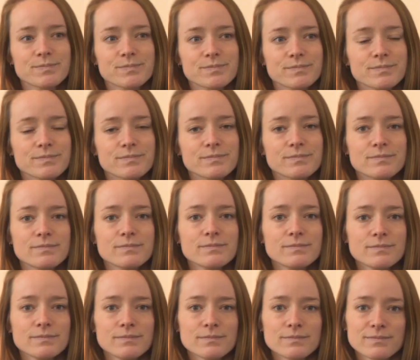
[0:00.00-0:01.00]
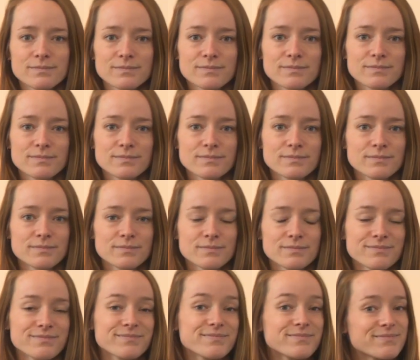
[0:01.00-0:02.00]

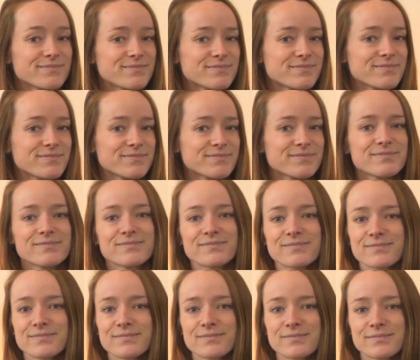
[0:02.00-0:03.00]
(silent)